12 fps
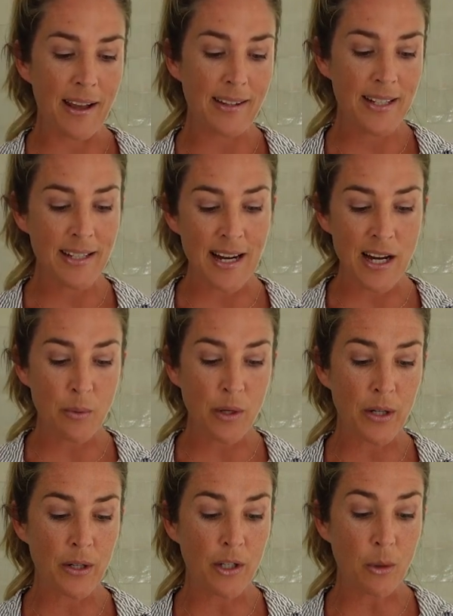Today
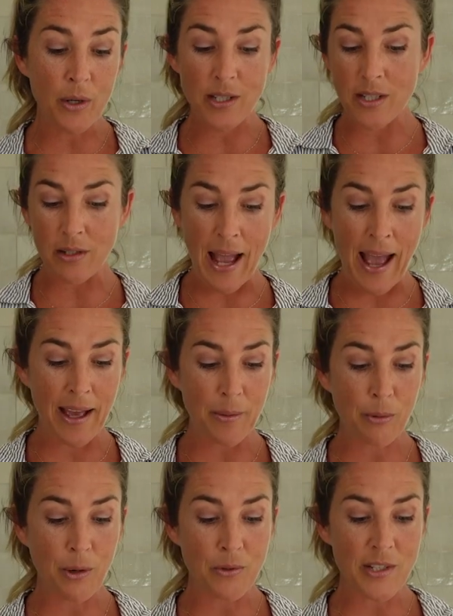we're going to add
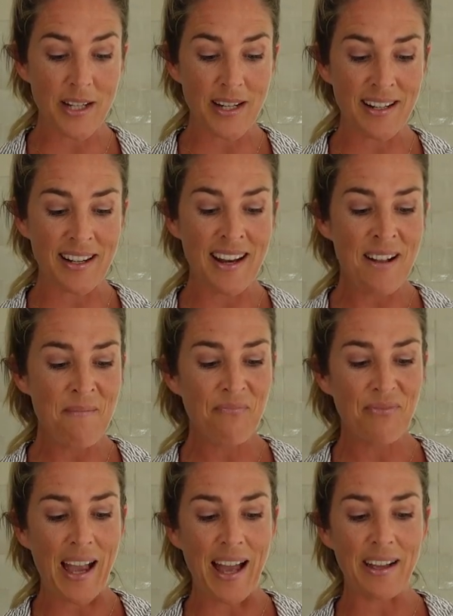protein
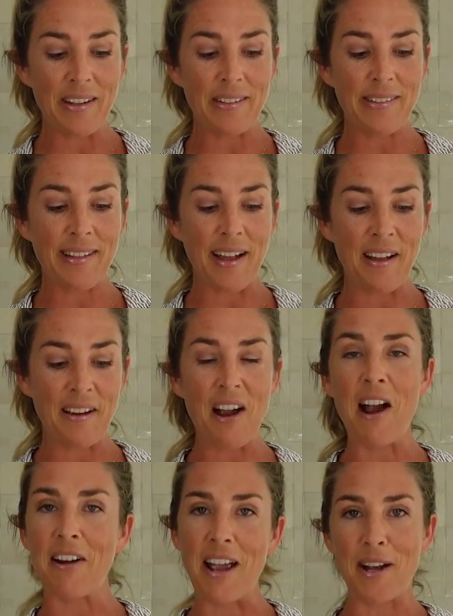as
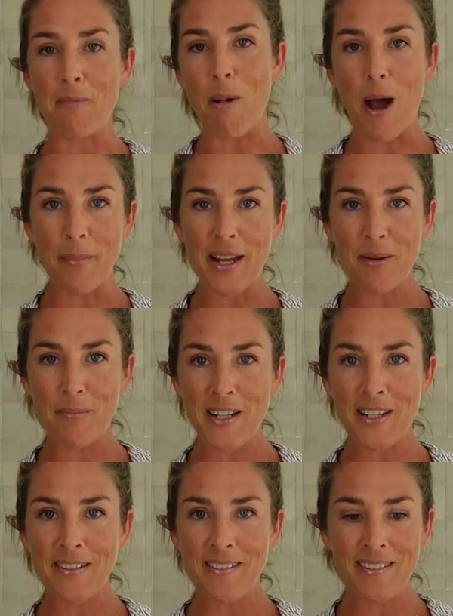our edamame
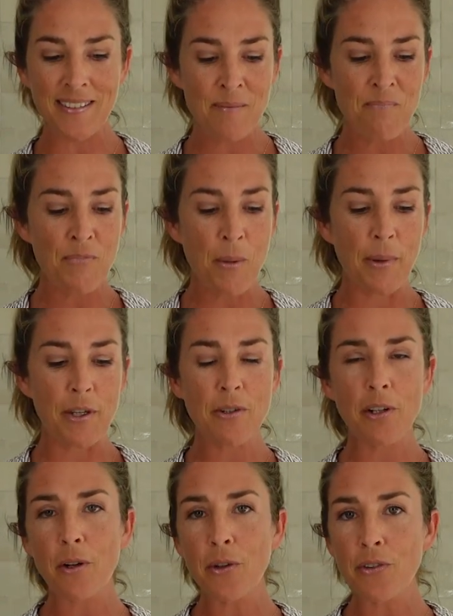beans. But you
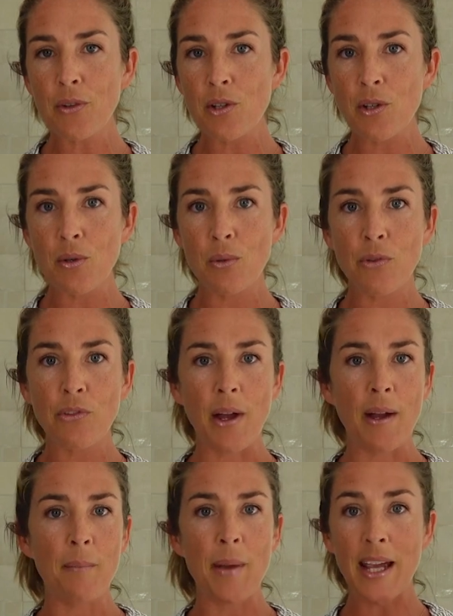could also use
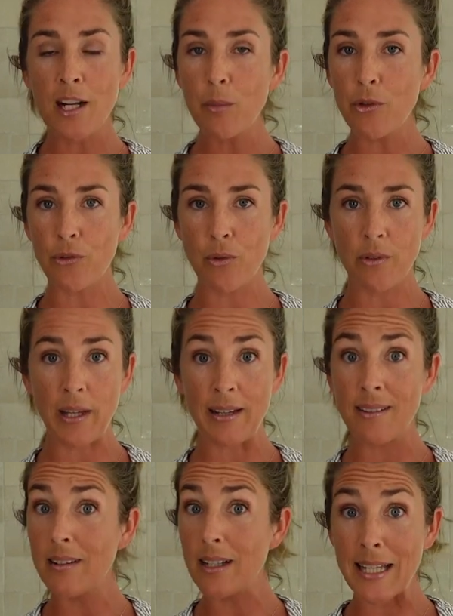
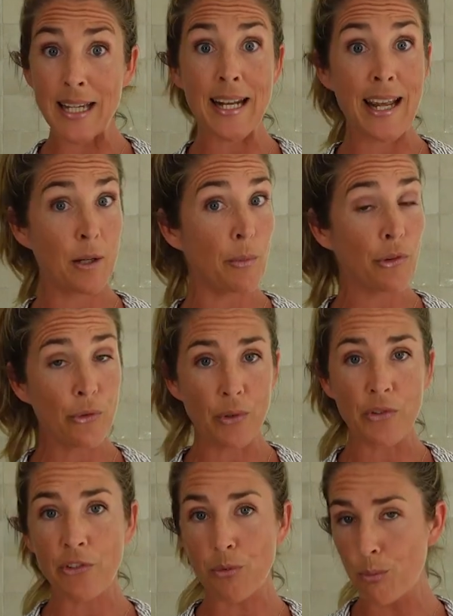clean animal
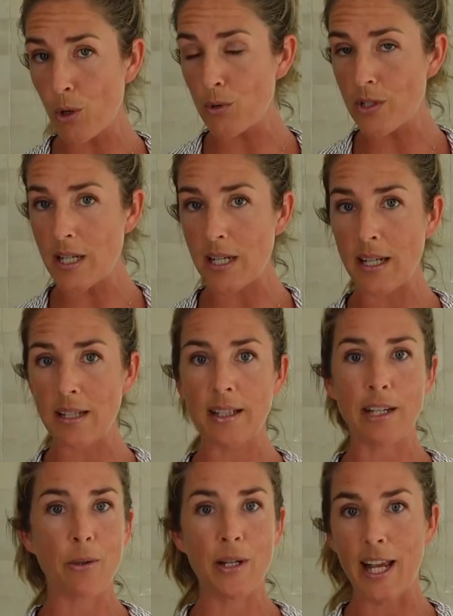sources of protein,
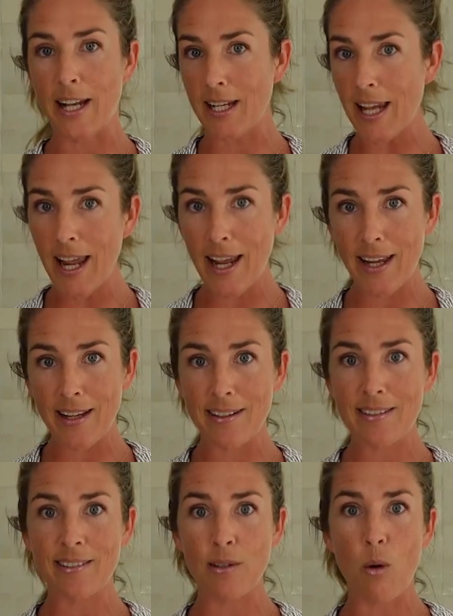like organic
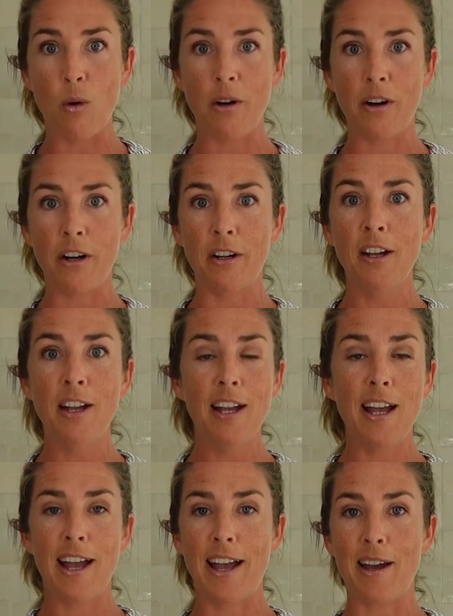eggs or
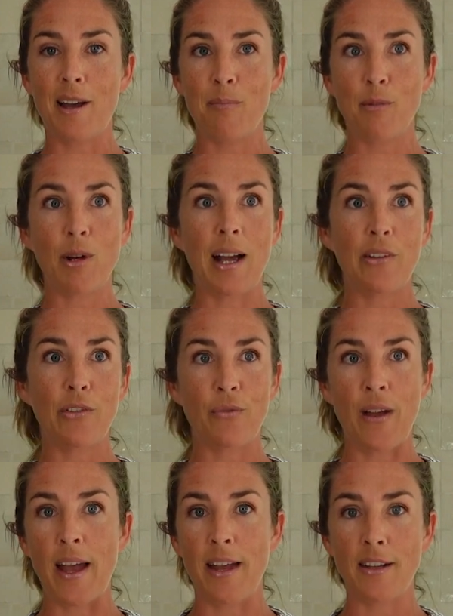
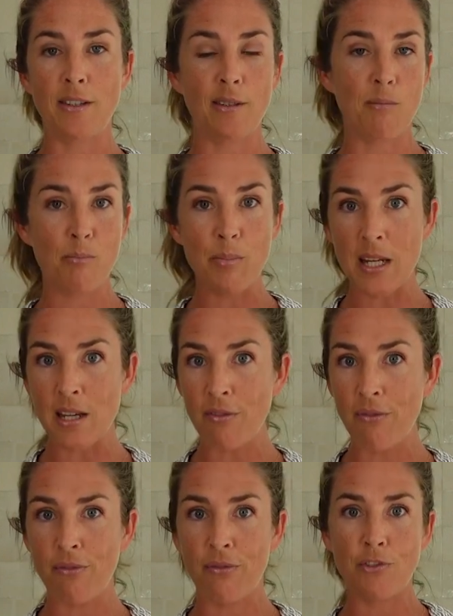grass-fed
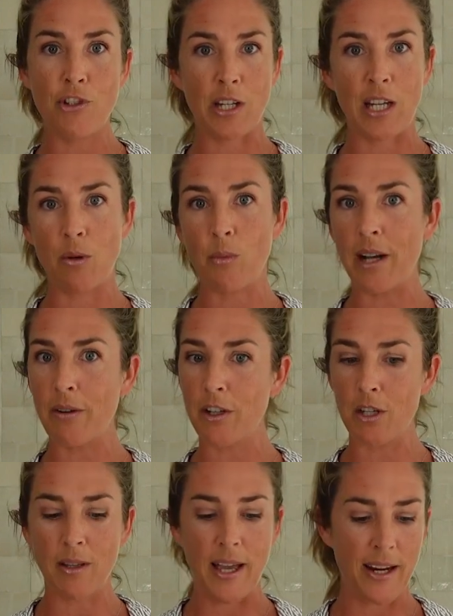beef, chicken, whatever
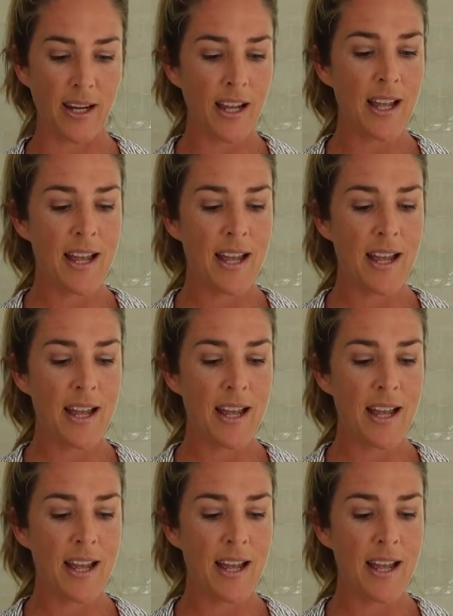you like.